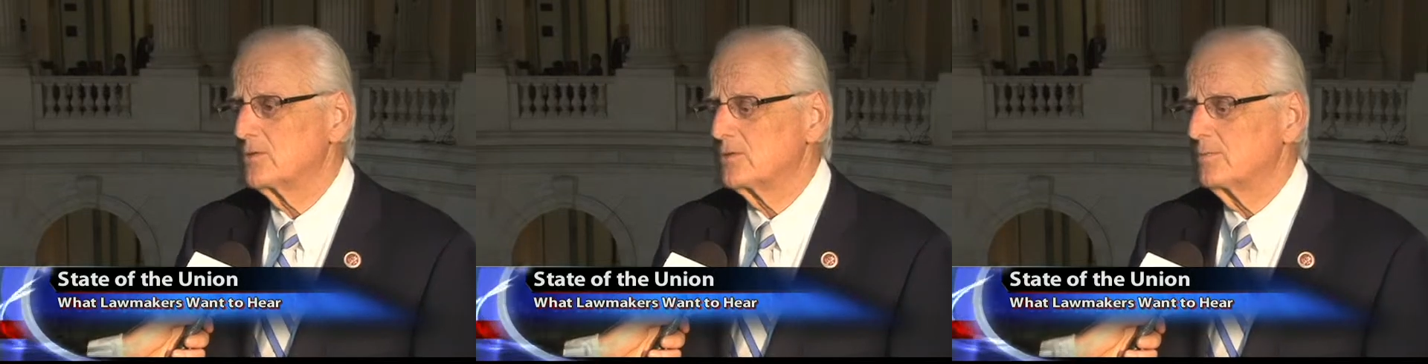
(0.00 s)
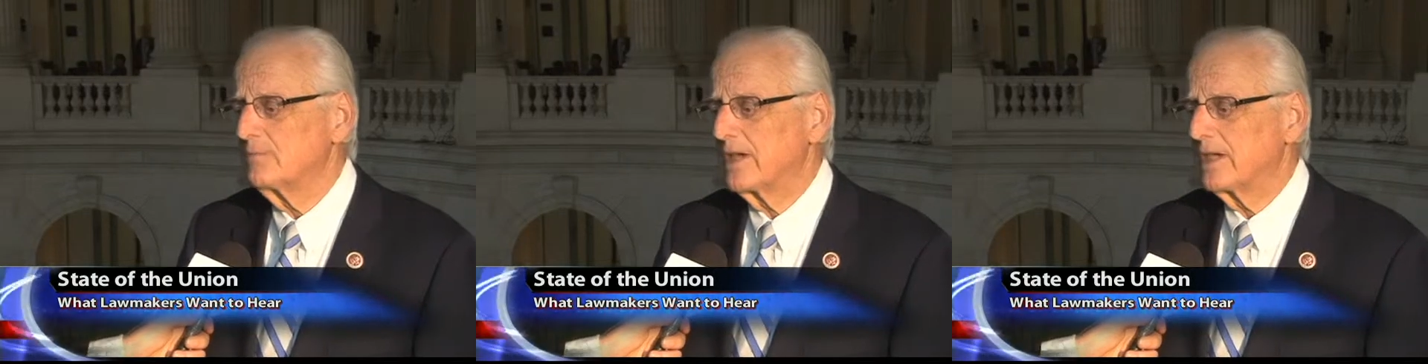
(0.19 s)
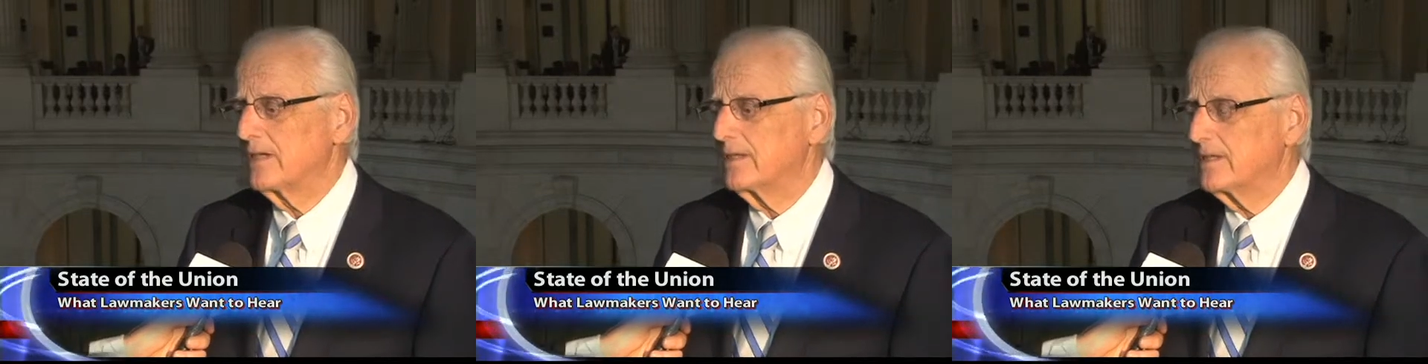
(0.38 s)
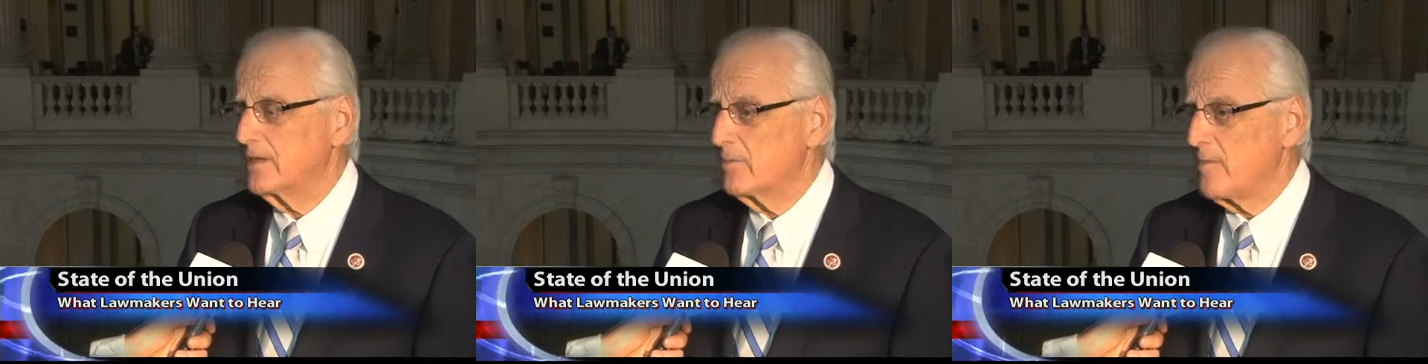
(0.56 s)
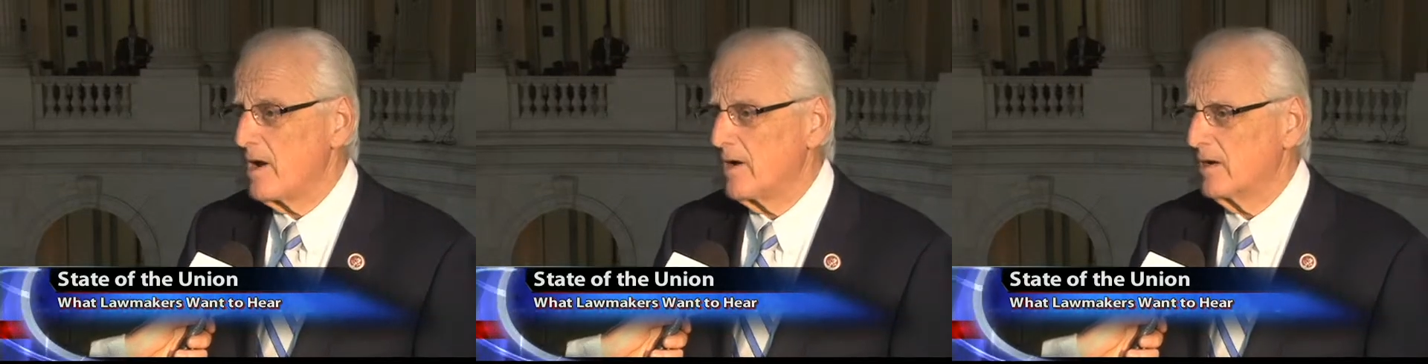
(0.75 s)
make it in
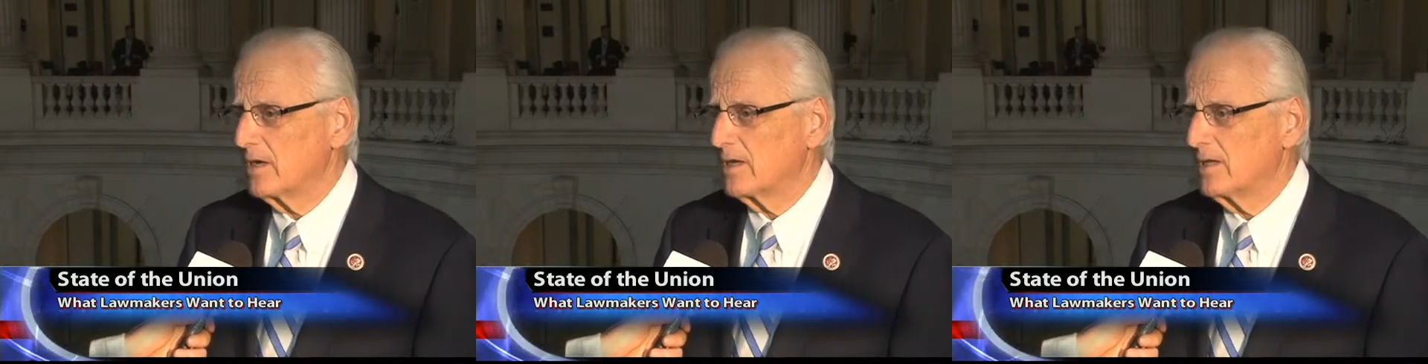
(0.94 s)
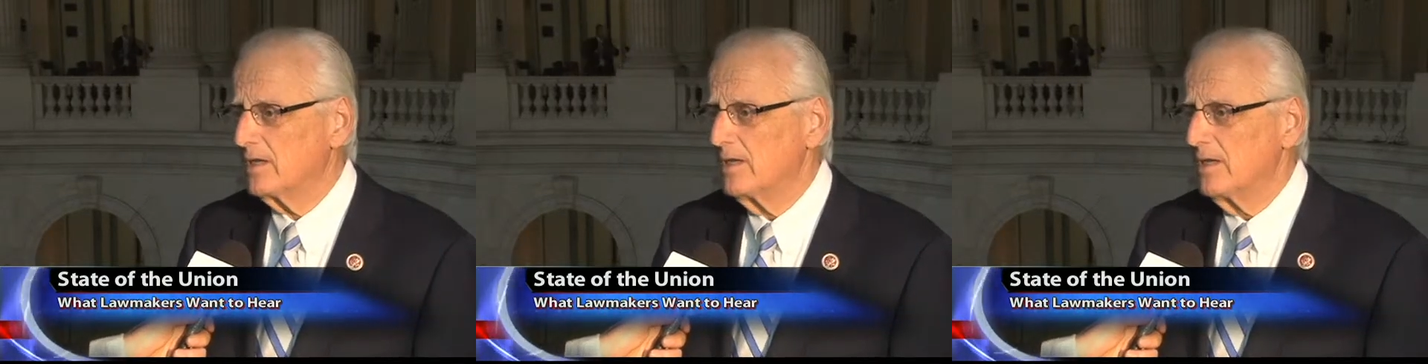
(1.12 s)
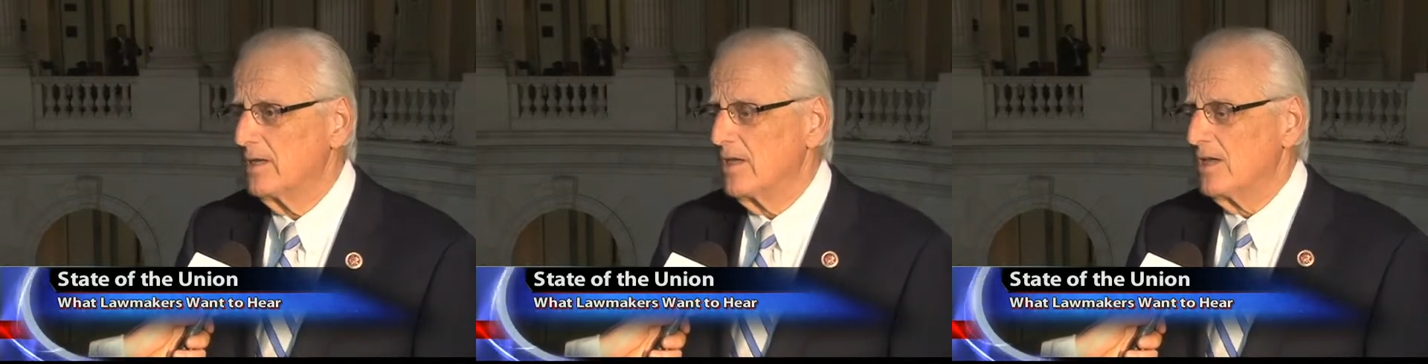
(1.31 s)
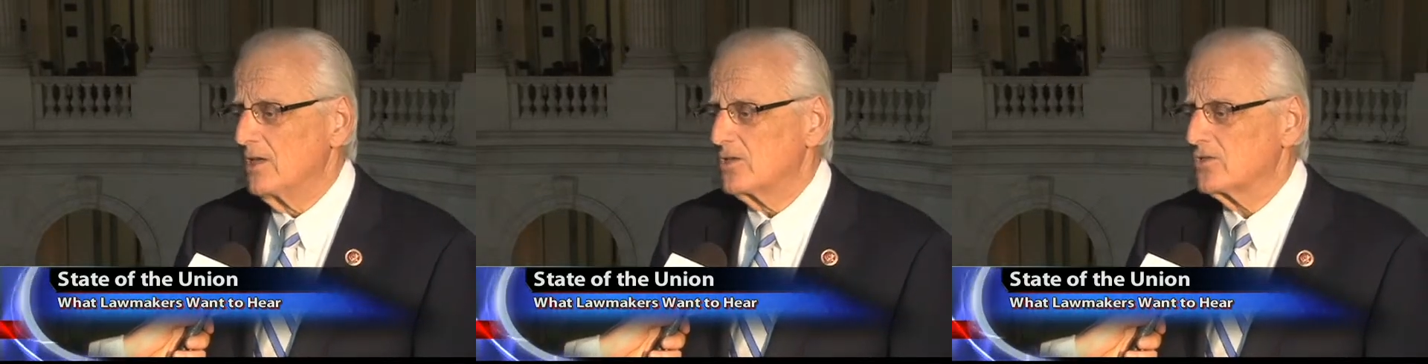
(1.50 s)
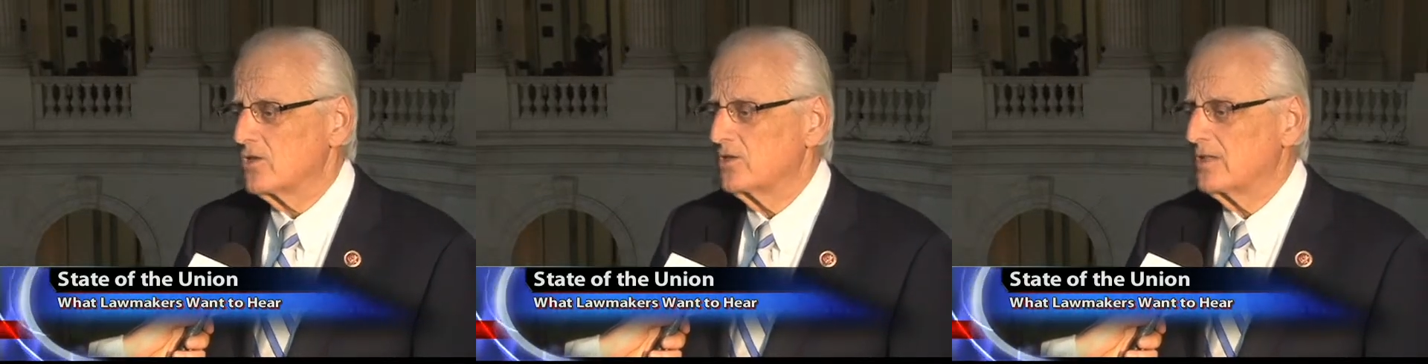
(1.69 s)
America
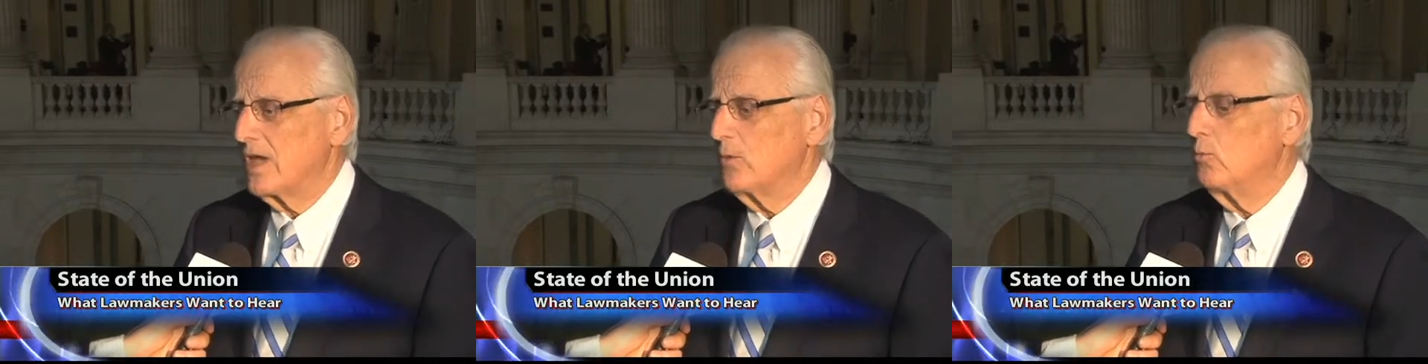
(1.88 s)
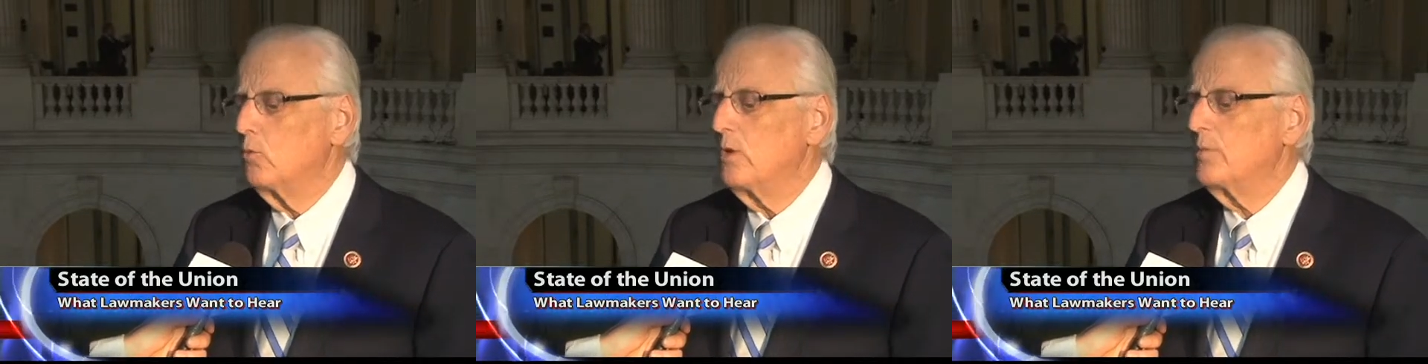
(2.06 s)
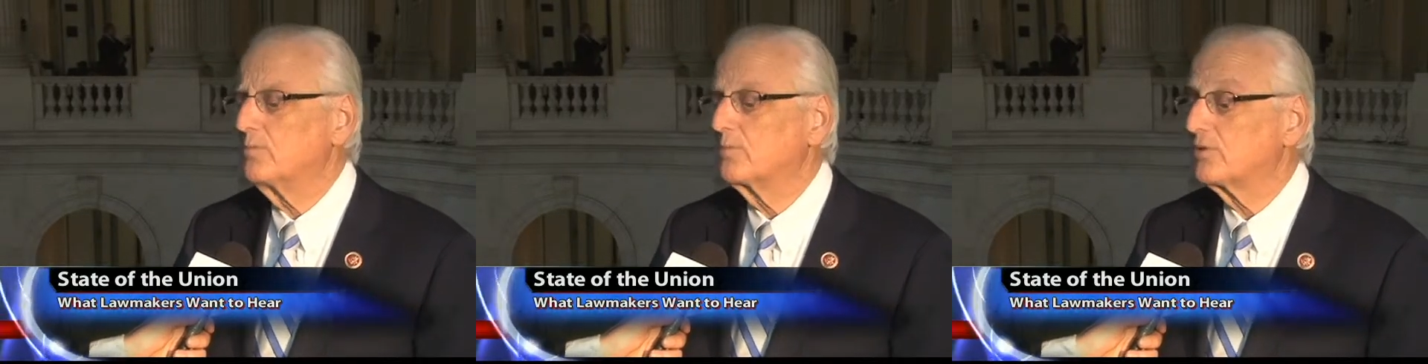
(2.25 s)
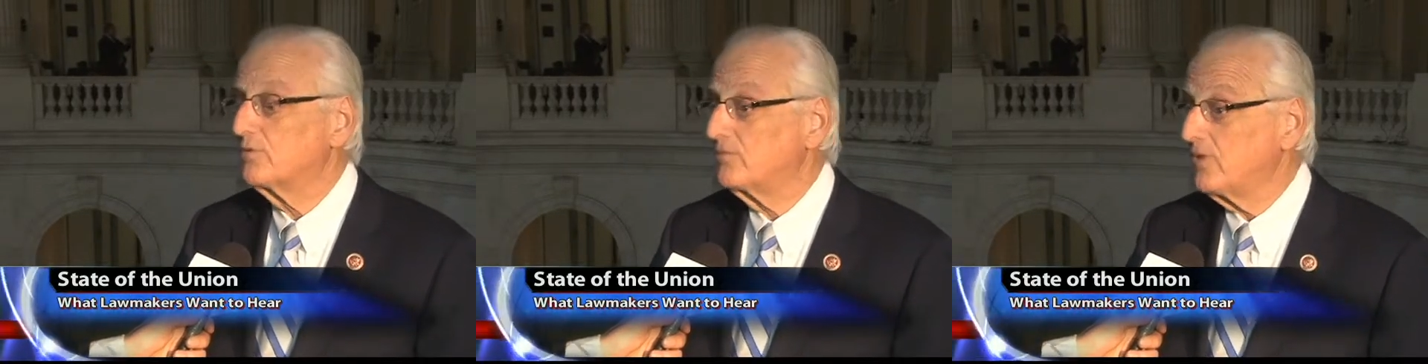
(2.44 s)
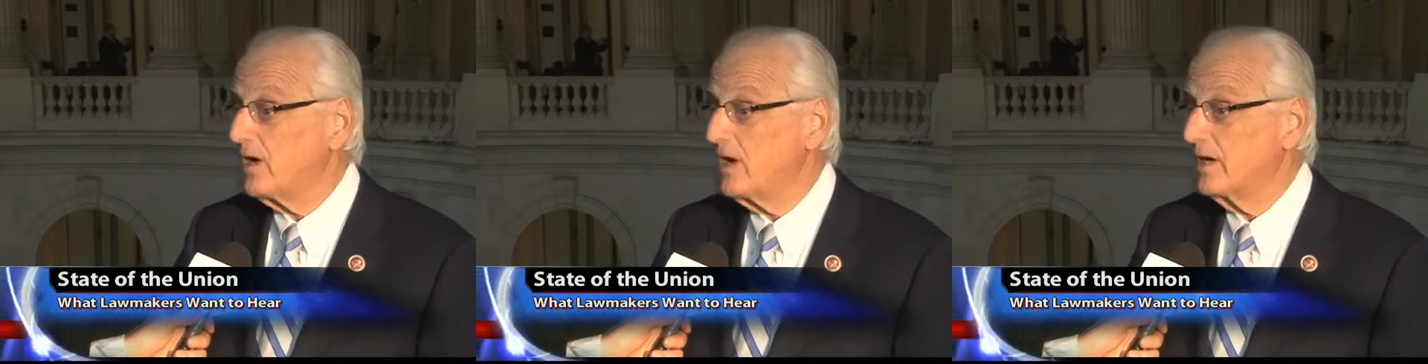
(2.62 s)
so that we
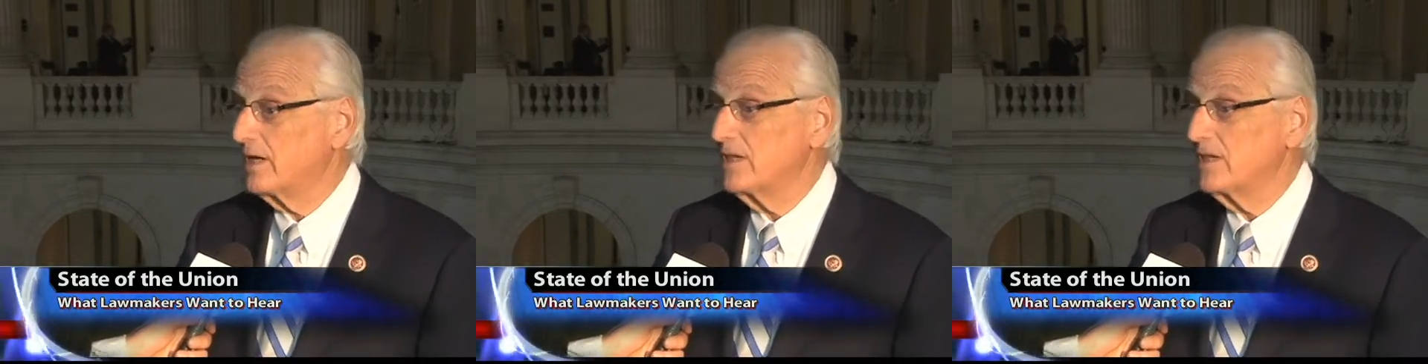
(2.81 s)
provide